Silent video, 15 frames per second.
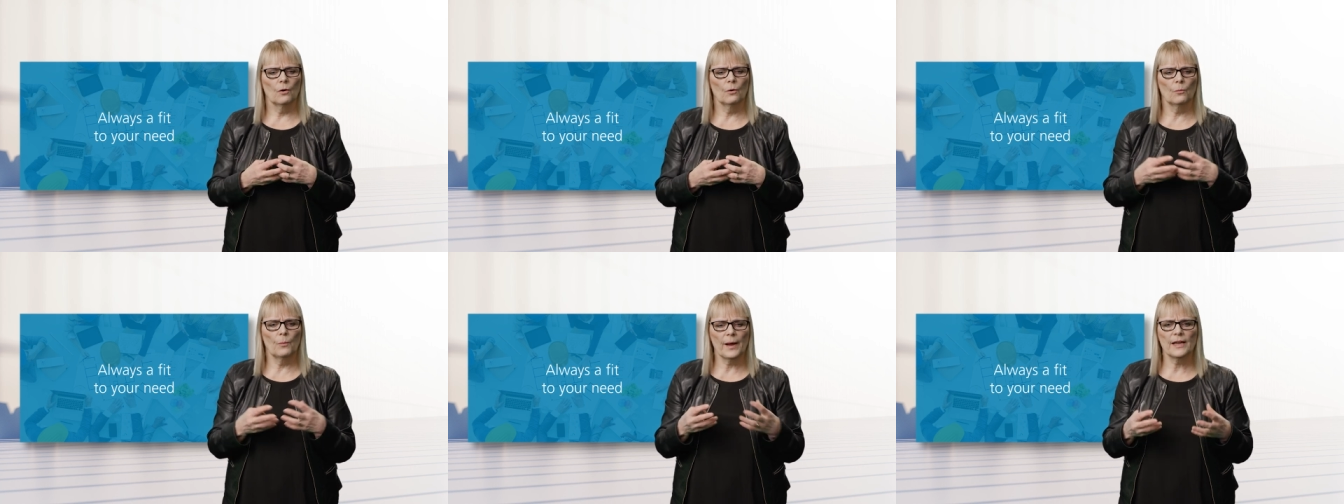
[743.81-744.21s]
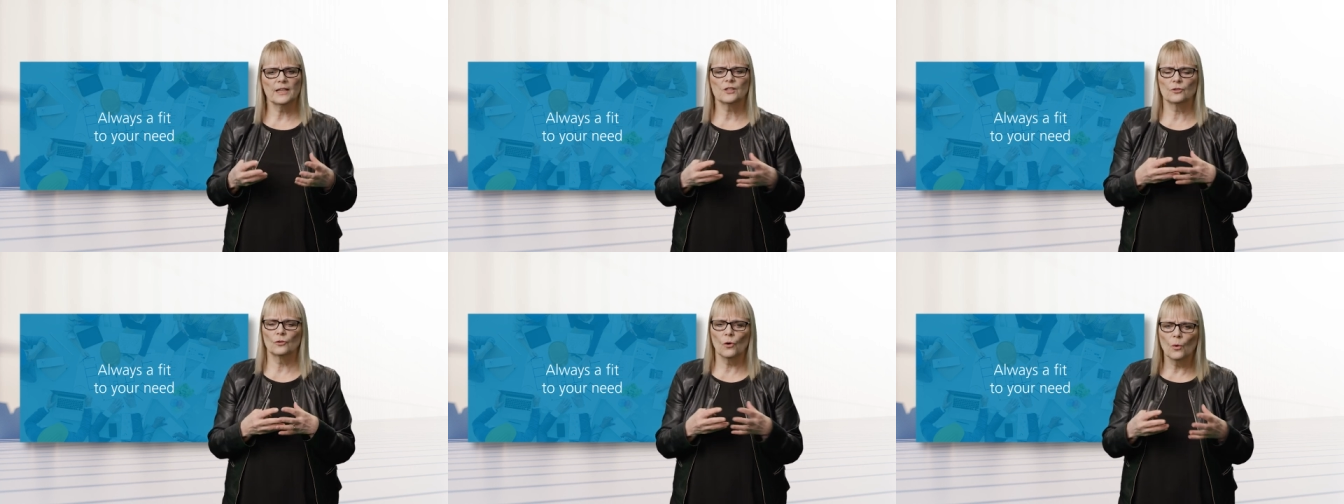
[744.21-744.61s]

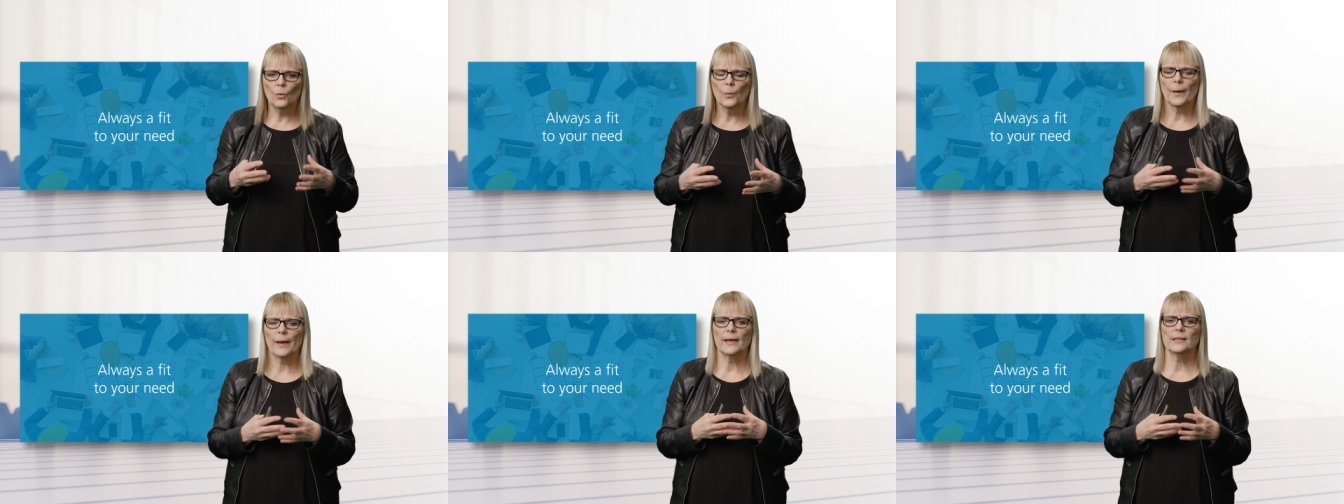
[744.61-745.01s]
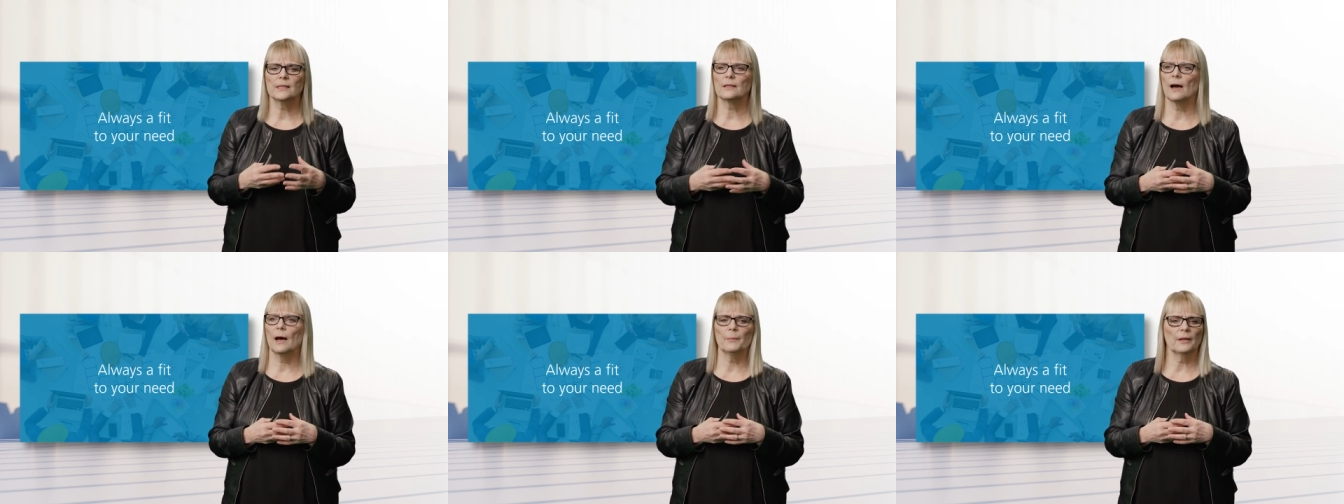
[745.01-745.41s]
waste no
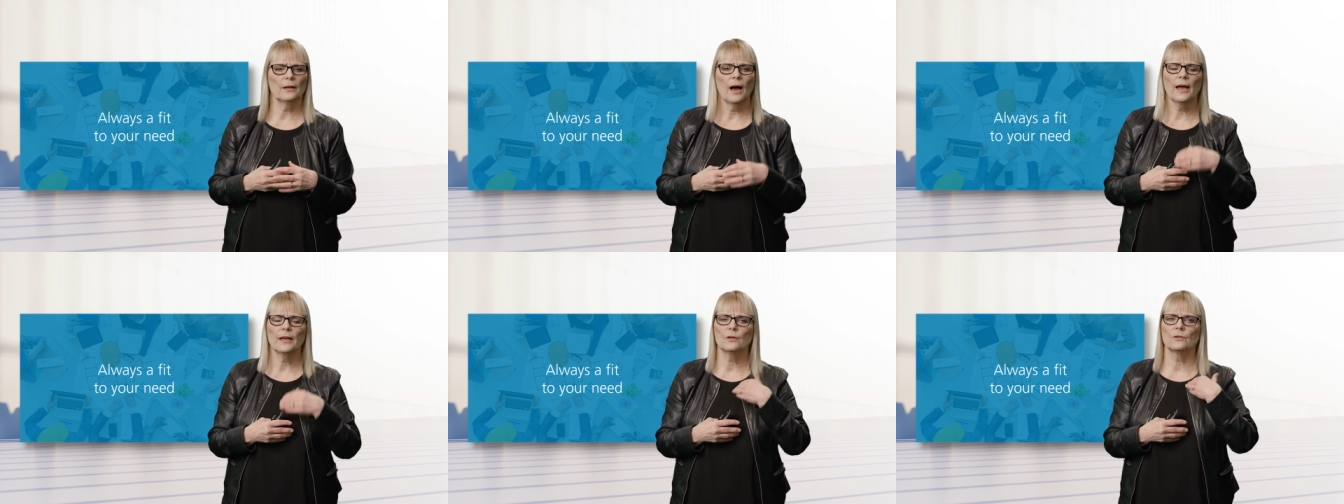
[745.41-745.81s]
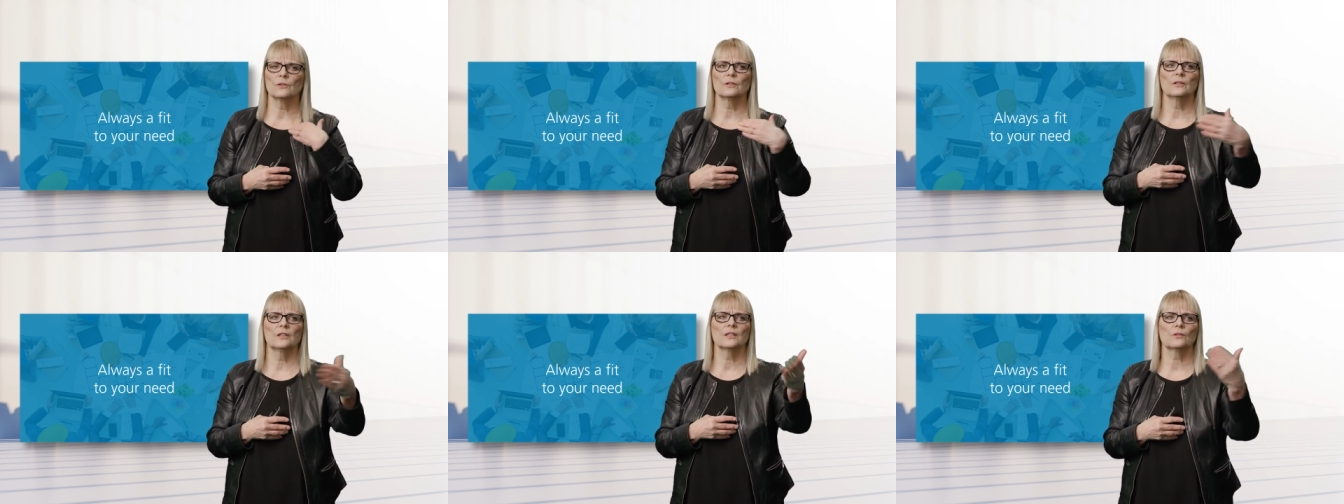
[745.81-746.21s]
waste i mean i could
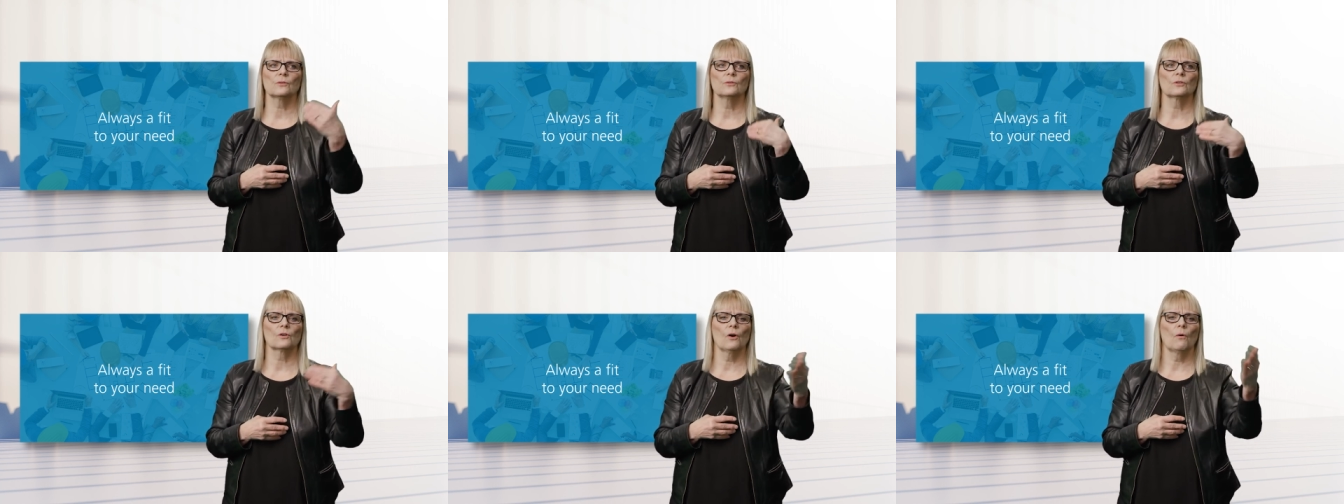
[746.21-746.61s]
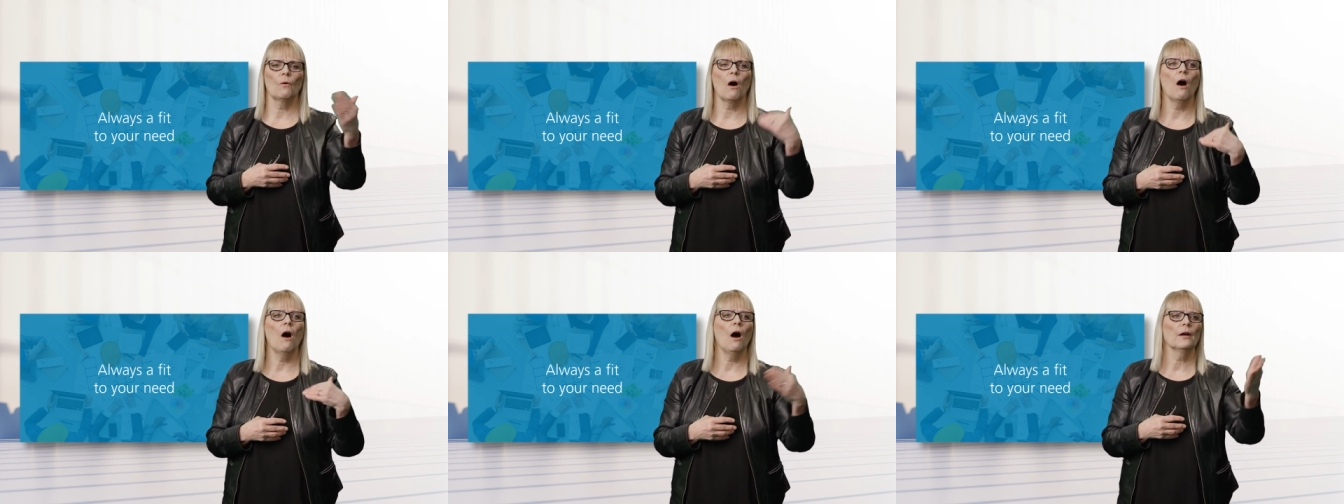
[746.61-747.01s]
this could go
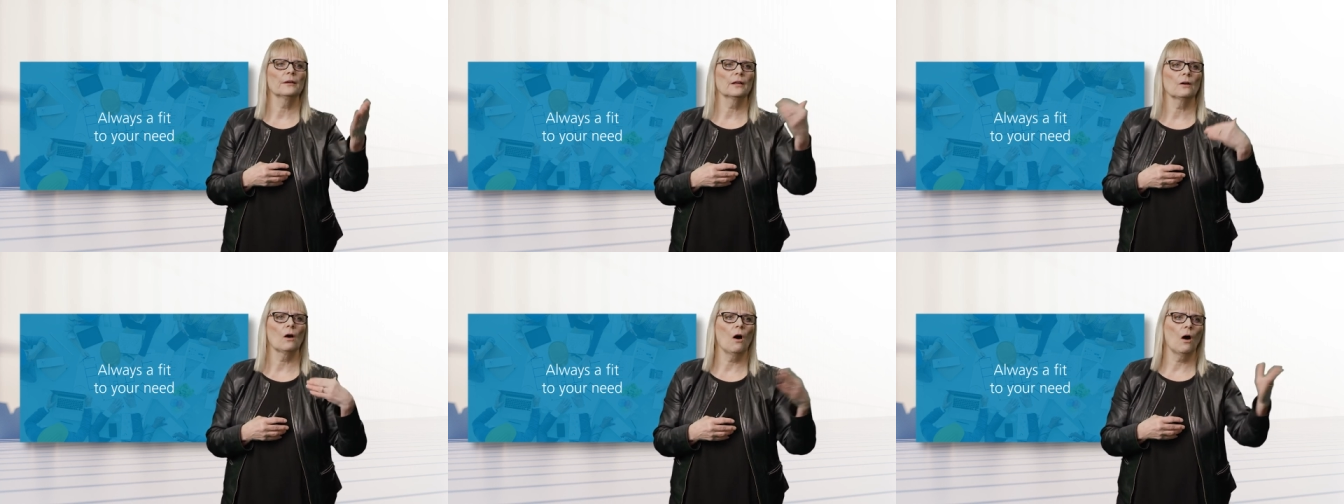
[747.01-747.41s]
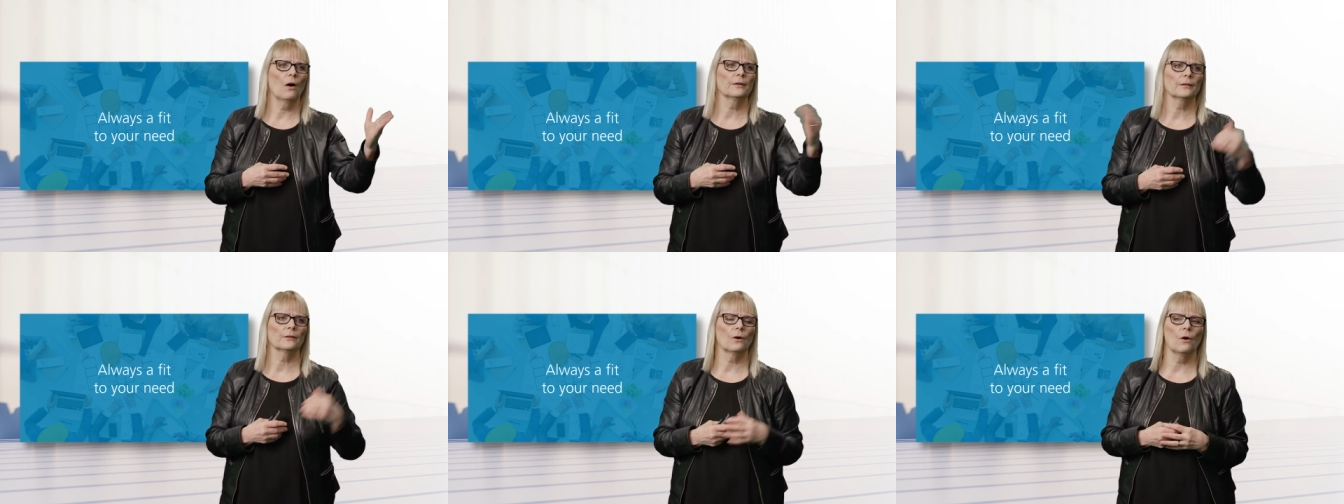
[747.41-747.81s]
on and
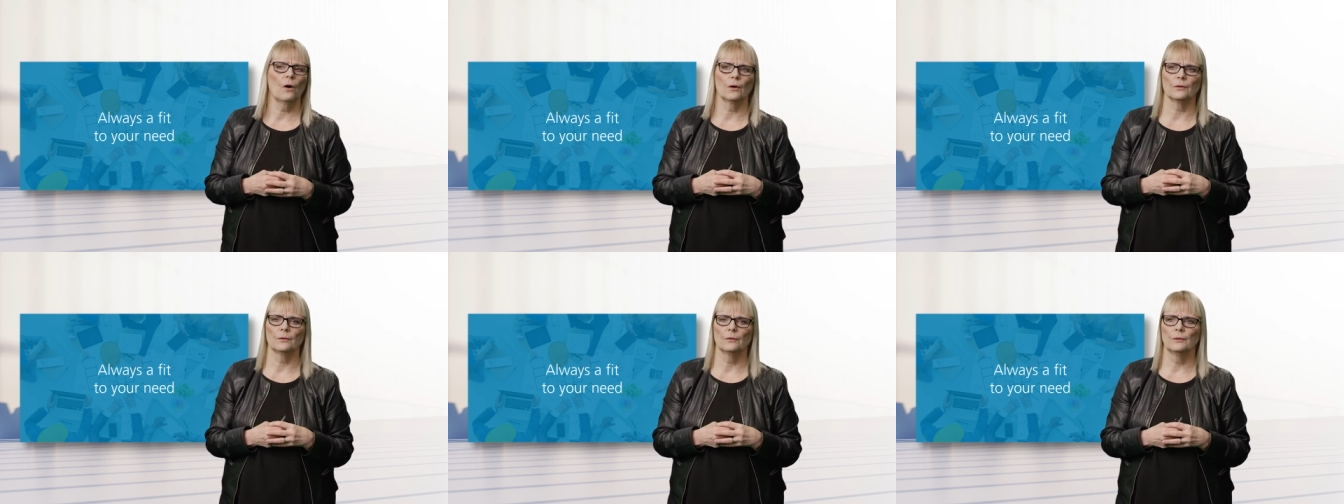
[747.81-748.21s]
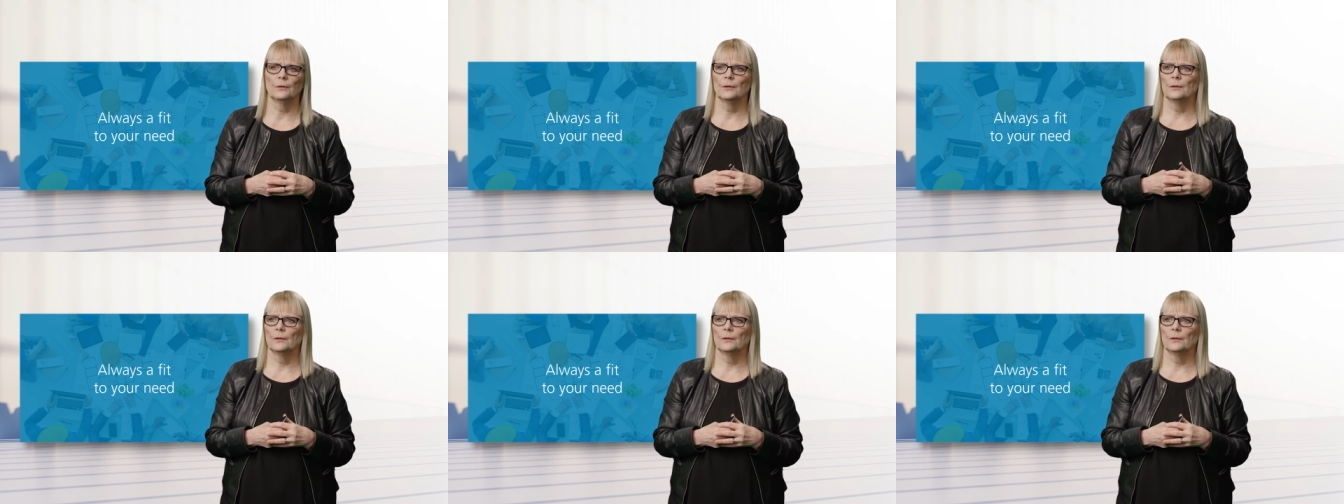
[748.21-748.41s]
on and on